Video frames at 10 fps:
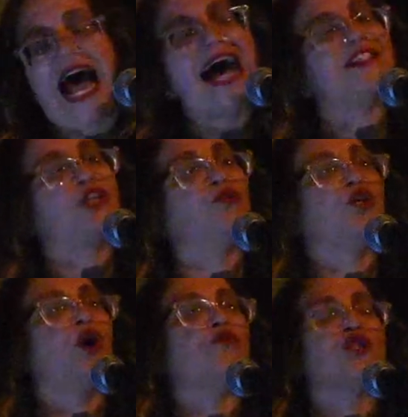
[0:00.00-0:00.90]
ask you to
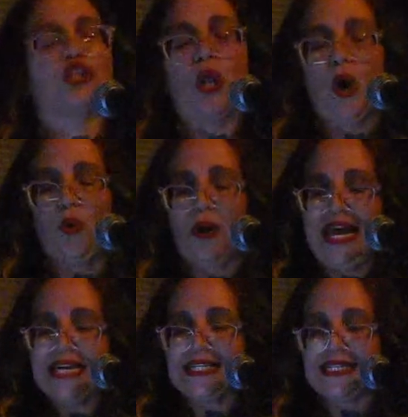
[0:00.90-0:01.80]
go slow,
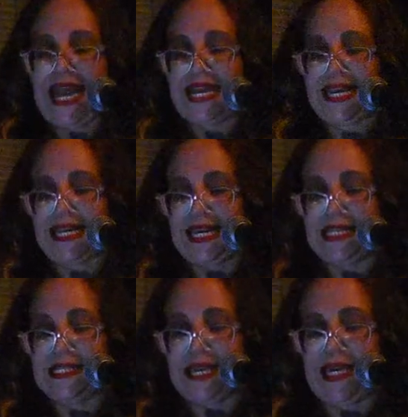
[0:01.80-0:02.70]
to take it
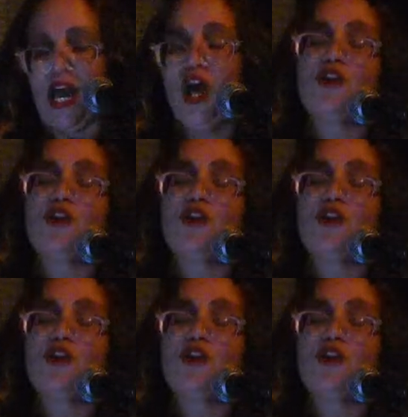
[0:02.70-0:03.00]
easy.